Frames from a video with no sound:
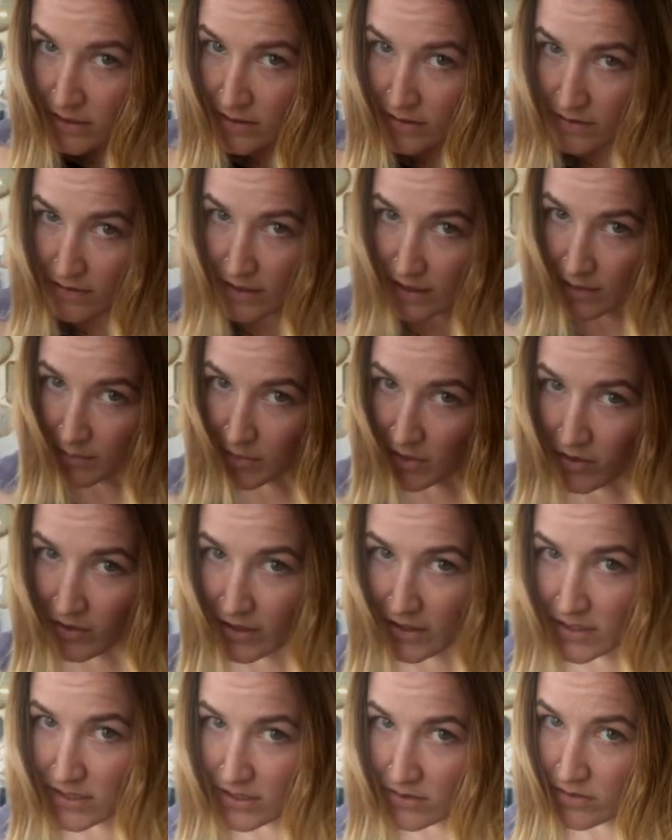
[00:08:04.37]
And then I'm
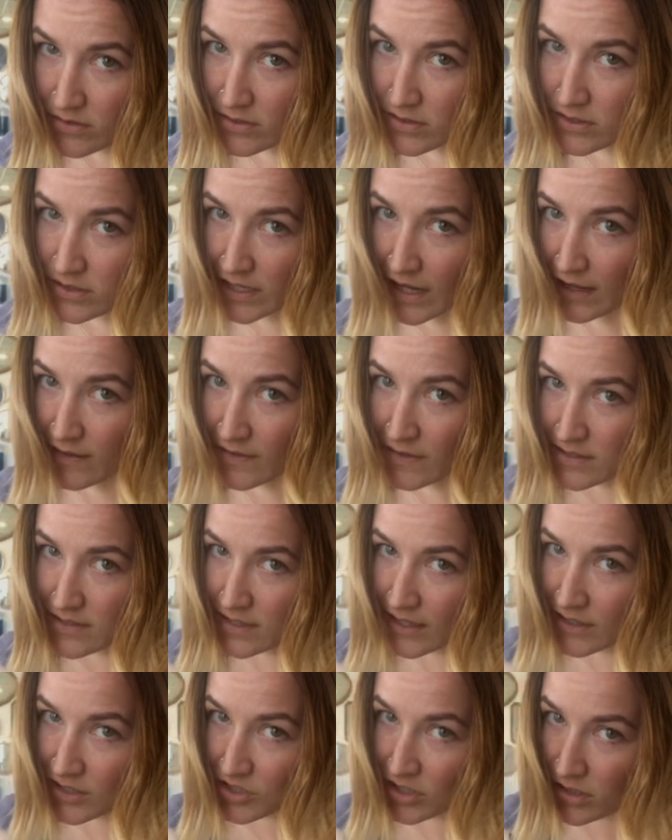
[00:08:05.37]
going to take this
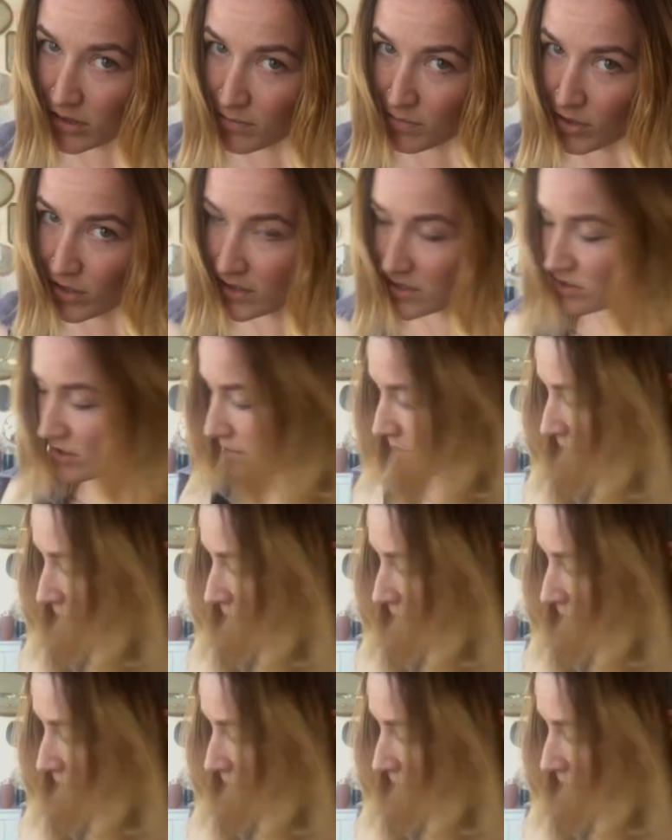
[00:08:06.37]
section and pull it straight